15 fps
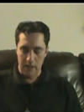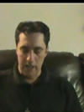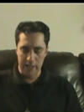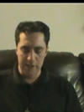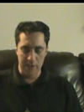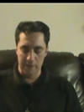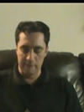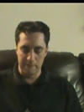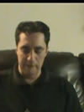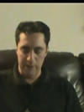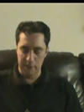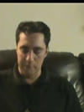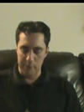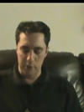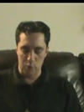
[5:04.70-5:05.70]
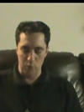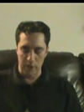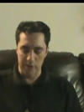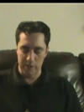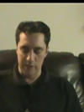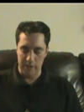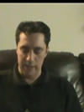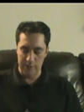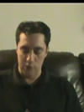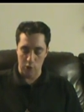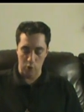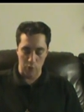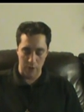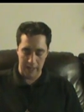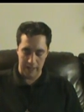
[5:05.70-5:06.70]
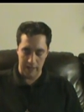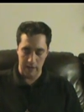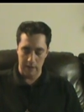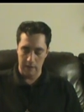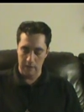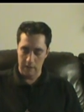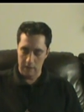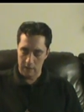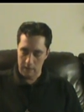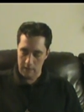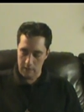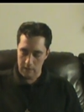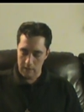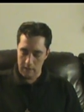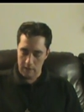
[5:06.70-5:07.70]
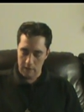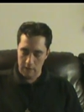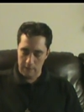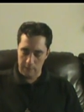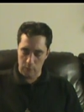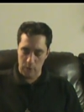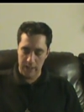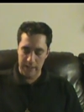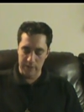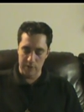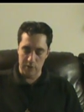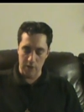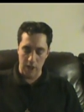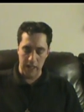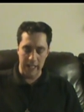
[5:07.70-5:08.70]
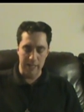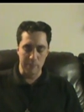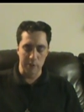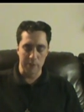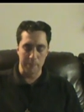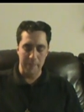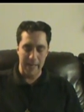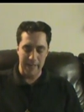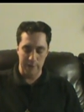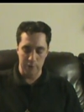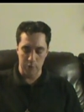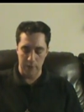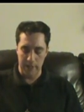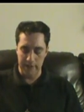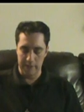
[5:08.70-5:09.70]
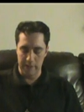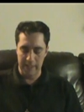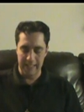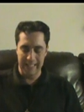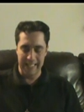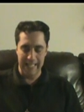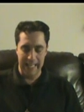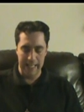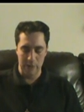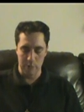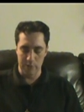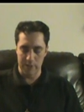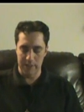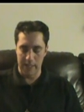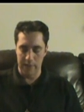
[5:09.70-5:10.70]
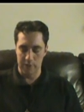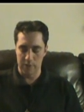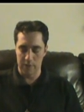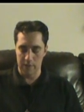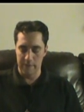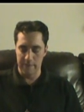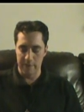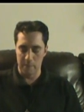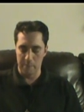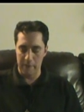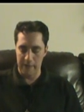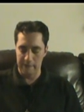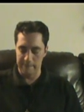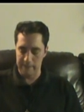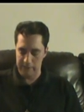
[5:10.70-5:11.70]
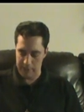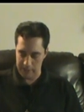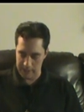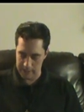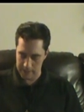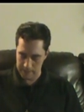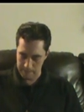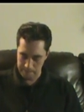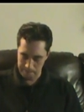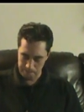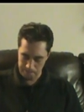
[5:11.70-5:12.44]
is unfit to be trusted as a critic, for he is unable to penetrate into the inner sense of their metaphysics.